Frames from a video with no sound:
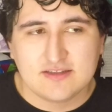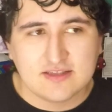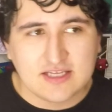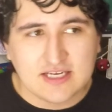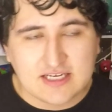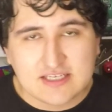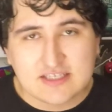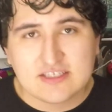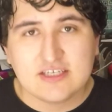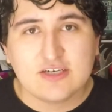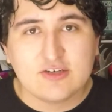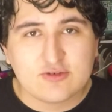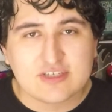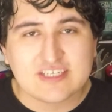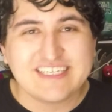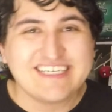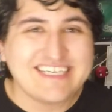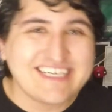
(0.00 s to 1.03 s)
they
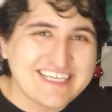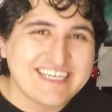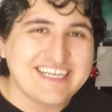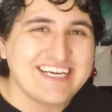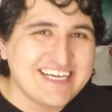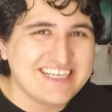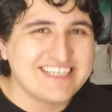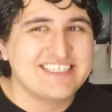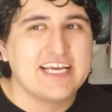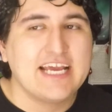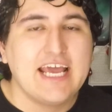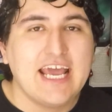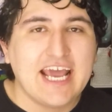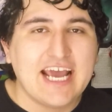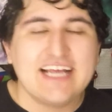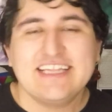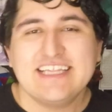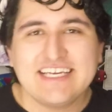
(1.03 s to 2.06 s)
continuously get hit
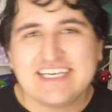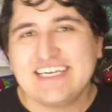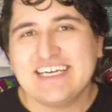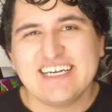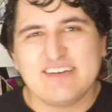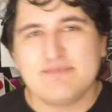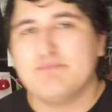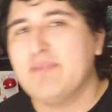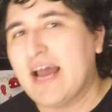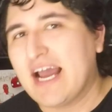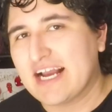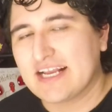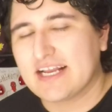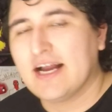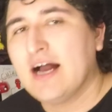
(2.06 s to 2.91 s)
and they get back